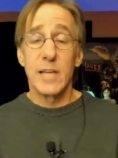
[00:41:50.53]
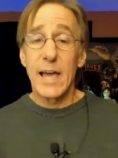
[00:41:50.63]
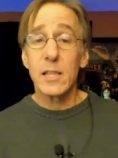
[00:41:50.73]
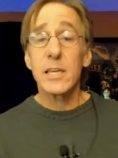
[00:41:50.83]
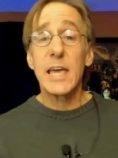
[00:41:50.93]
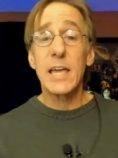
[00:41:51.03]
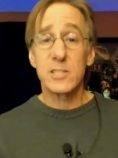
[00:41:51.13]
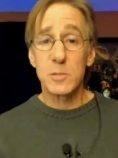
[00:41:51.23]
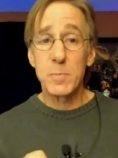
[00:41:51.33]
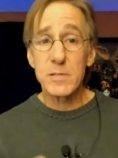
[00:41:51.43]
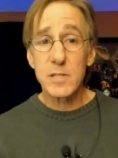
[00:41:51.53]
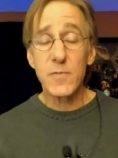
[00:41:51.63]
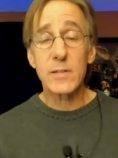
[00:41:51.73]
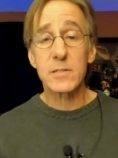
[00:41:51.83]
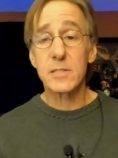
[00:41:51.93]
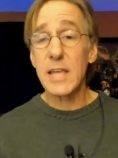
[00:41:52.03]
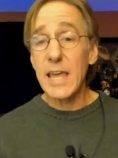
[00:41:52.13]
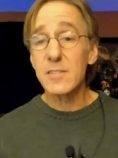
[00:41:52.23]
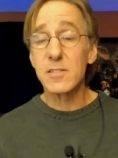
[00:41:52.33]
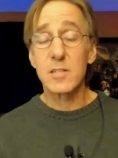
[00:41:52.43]
allocate specific
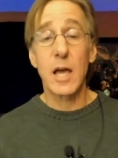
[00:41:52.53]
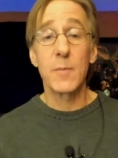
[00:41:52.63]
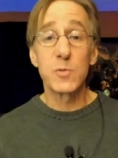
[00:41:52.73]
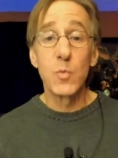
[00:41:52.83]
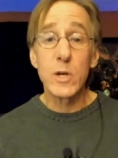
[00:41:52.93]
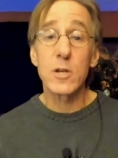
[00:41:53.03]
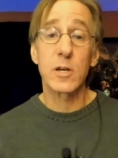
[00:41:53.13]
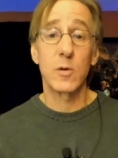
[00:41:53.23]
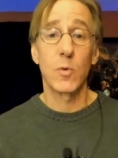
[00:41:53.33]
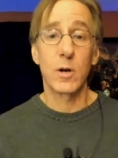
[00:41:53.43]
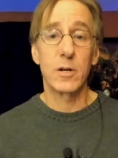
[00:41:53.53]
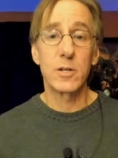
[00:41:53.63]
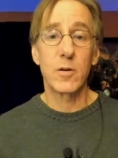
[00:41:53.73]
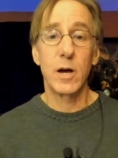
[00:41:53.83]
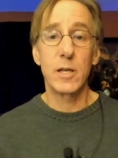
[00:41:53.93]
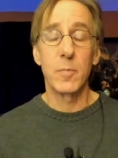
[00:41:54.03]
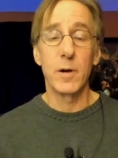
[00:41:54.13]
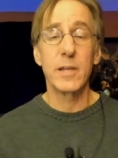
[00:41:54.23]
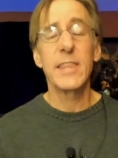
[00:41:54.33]
days and times when you're going to work on your audiobook.